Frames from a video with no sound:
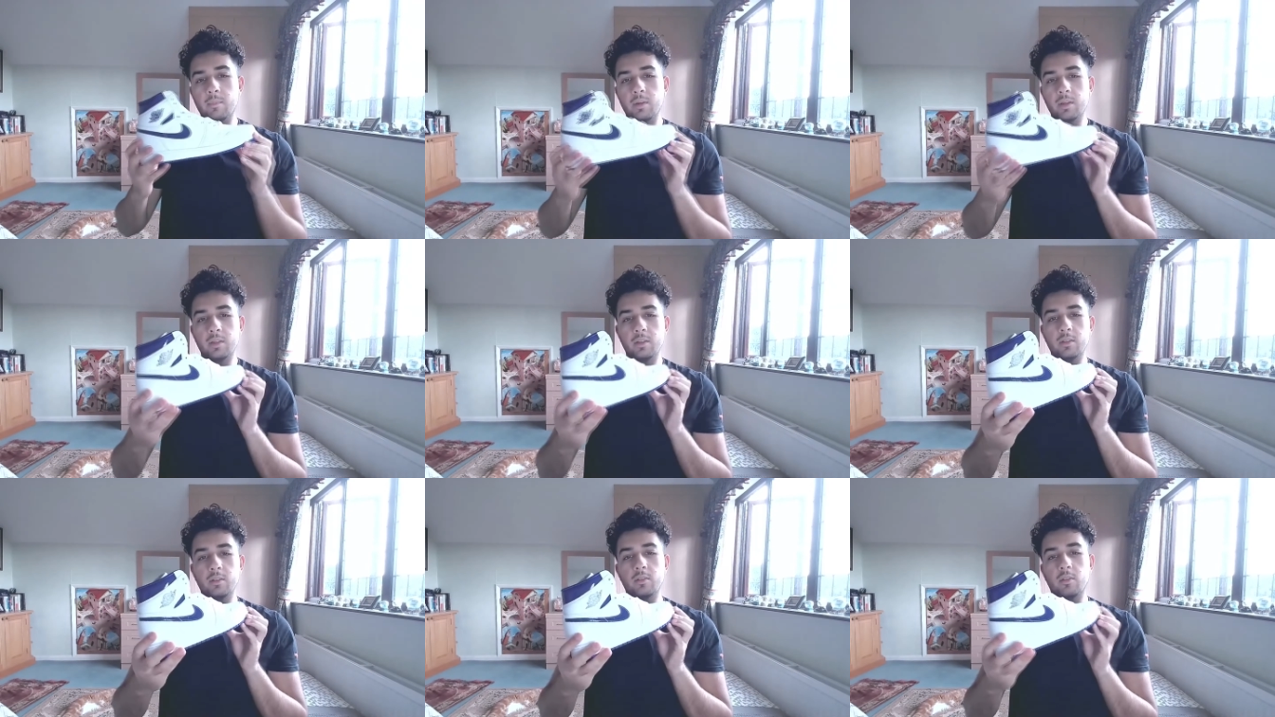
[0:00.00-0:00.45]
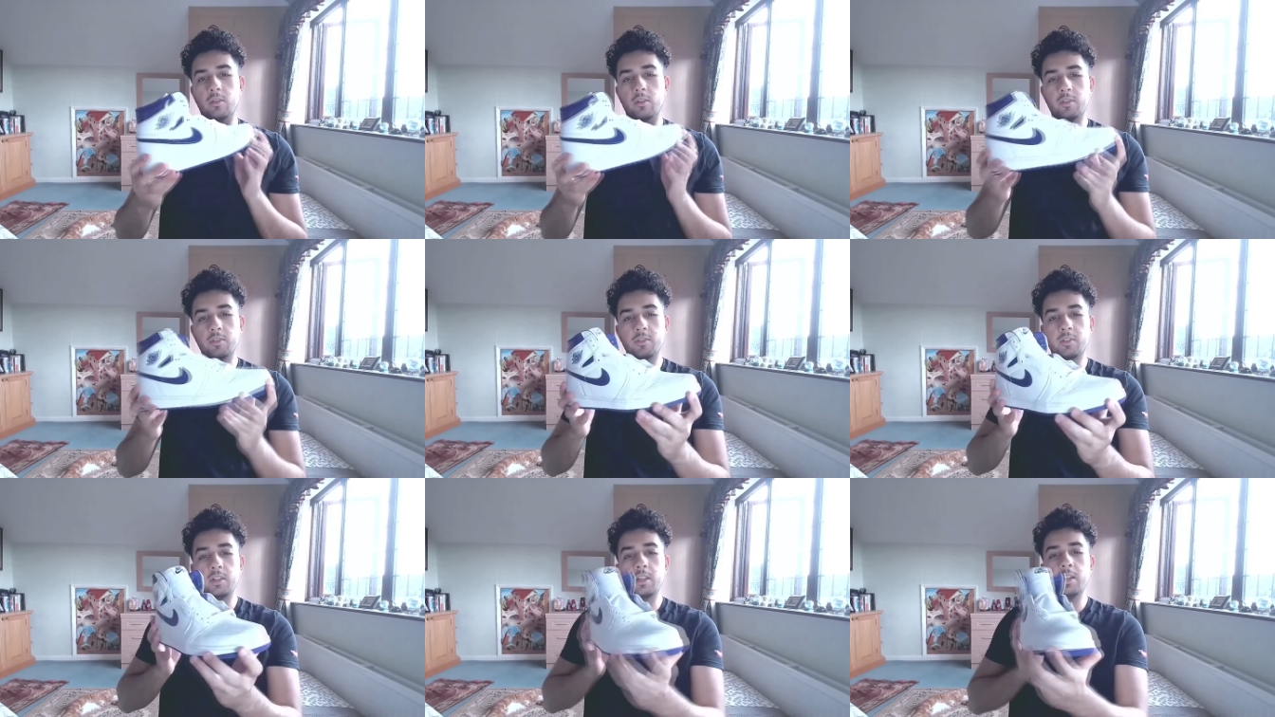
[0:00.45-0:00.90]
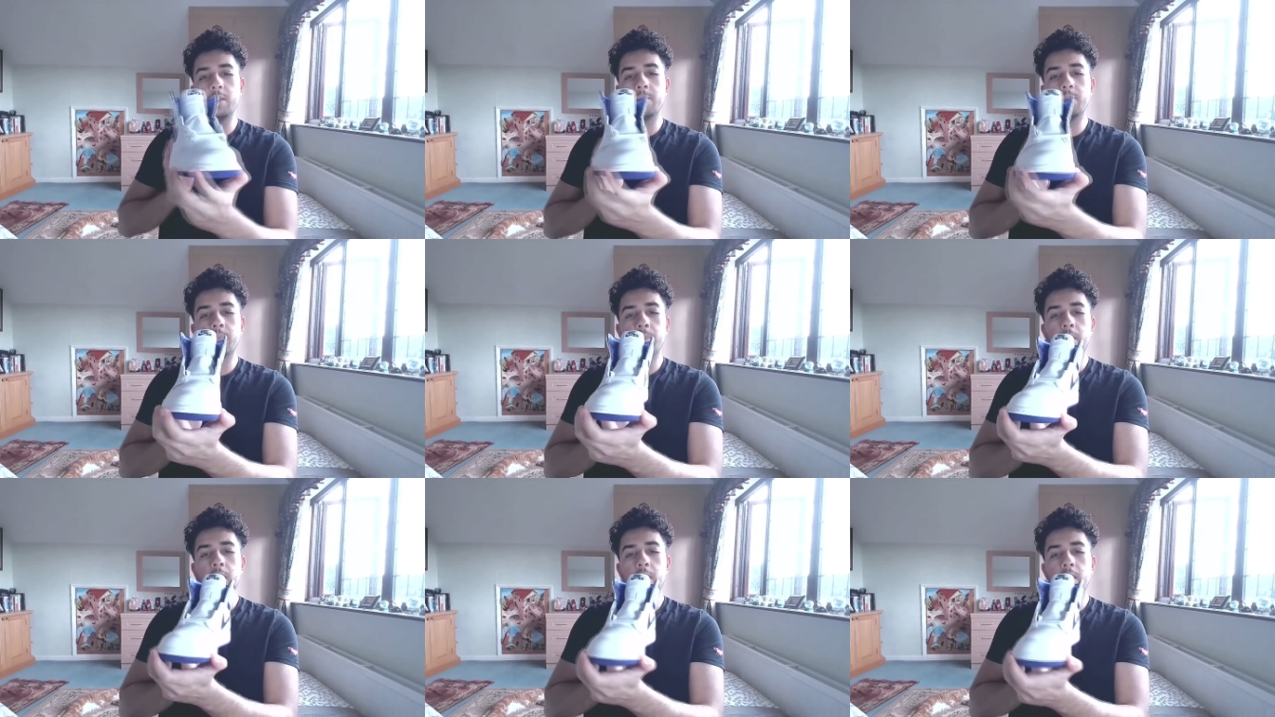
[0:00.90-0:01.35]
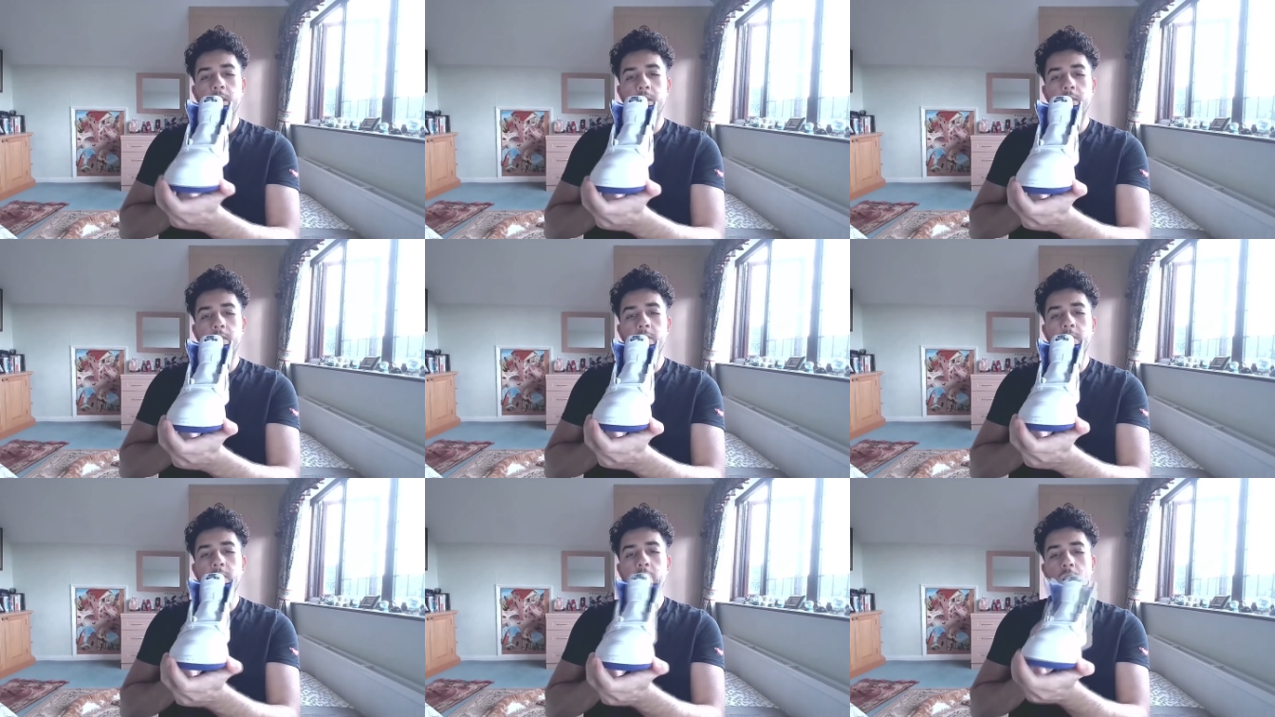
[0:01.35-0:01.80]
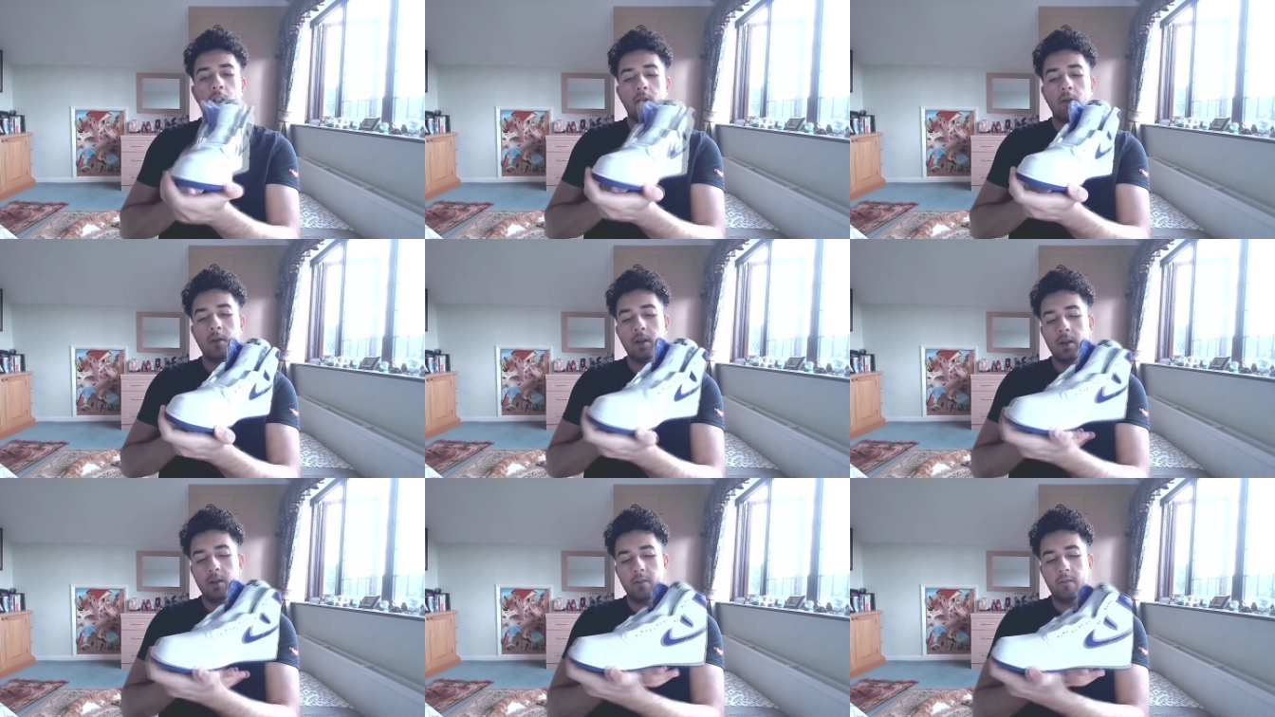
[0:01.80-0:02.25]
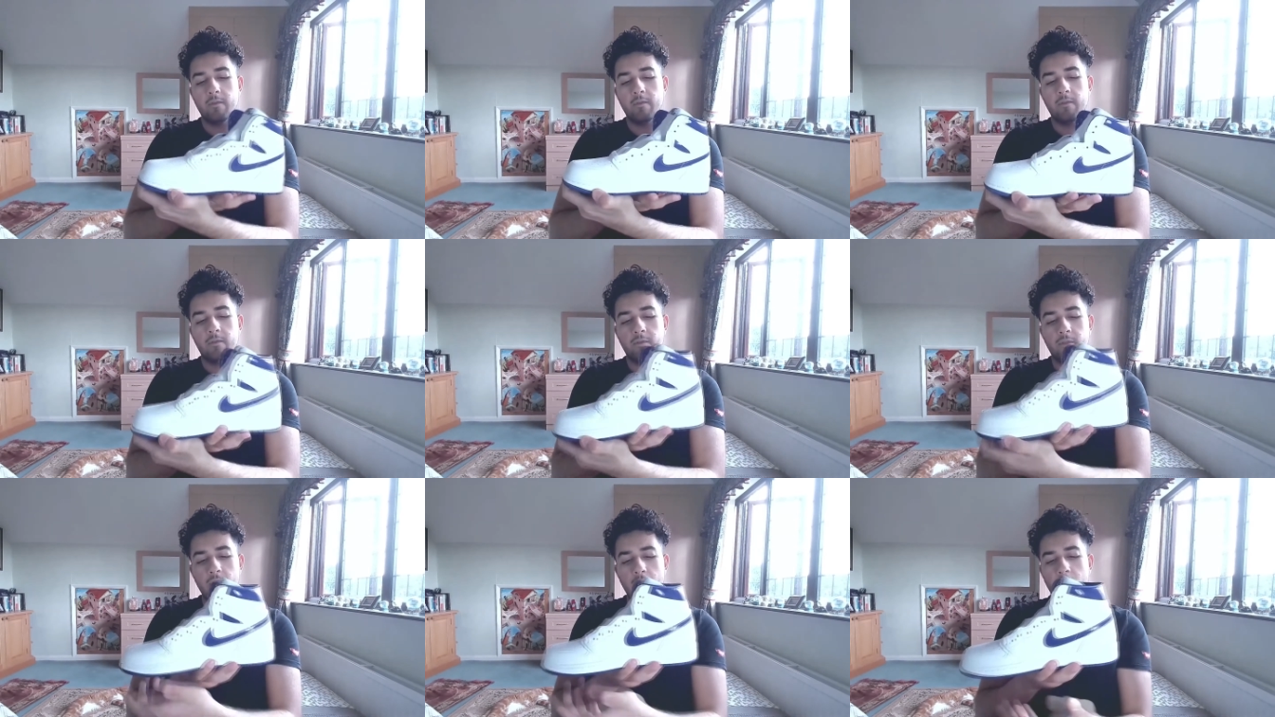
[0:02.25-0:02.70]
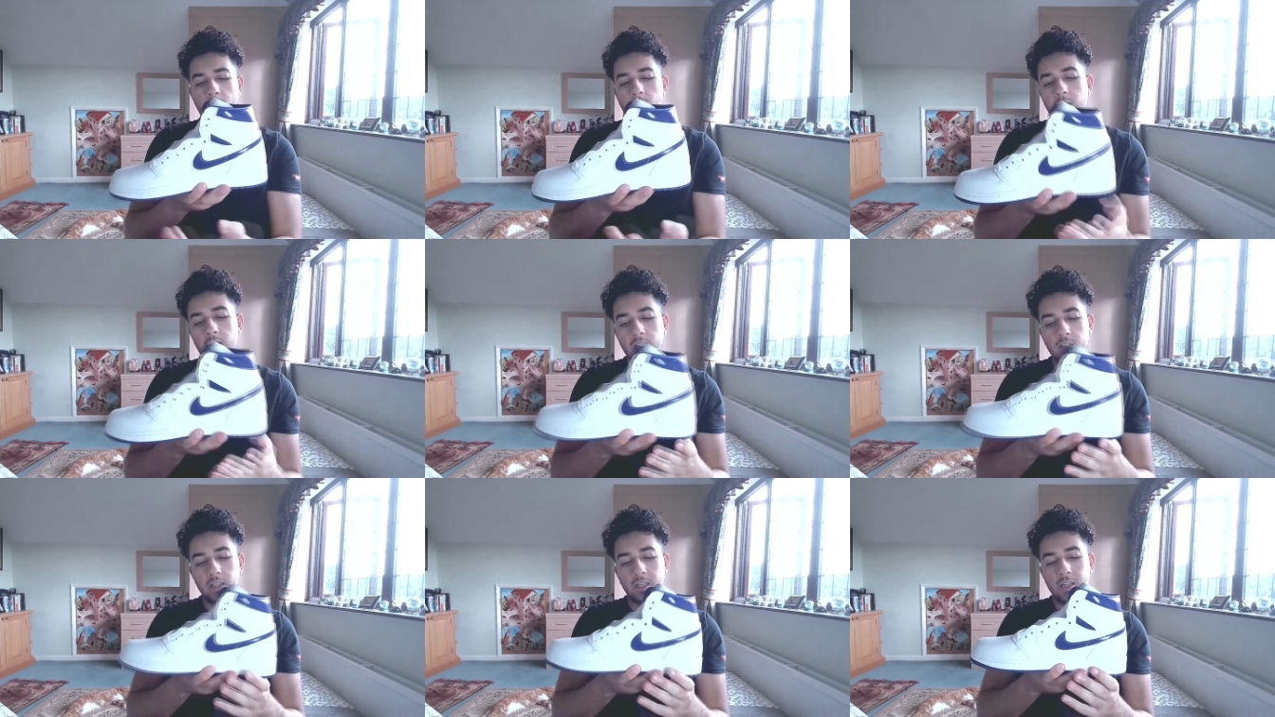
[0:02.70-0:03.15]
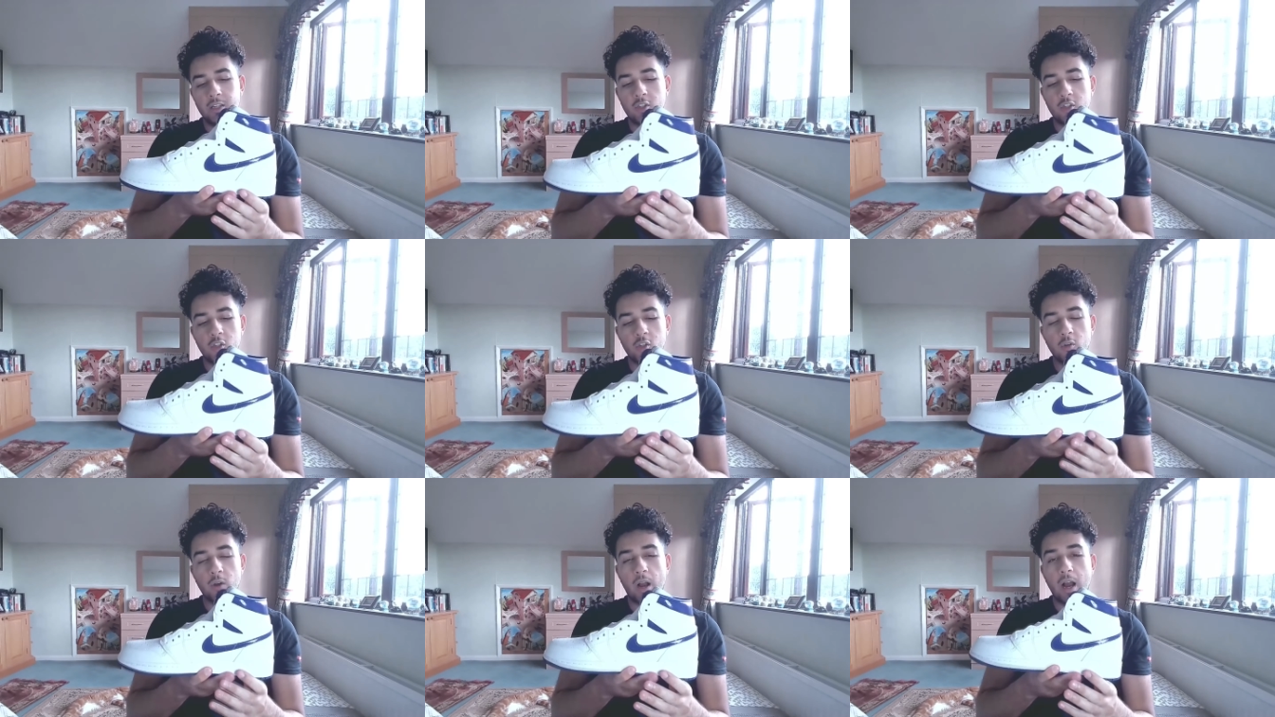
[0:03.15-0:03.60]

But honestly, very, very clean shoe.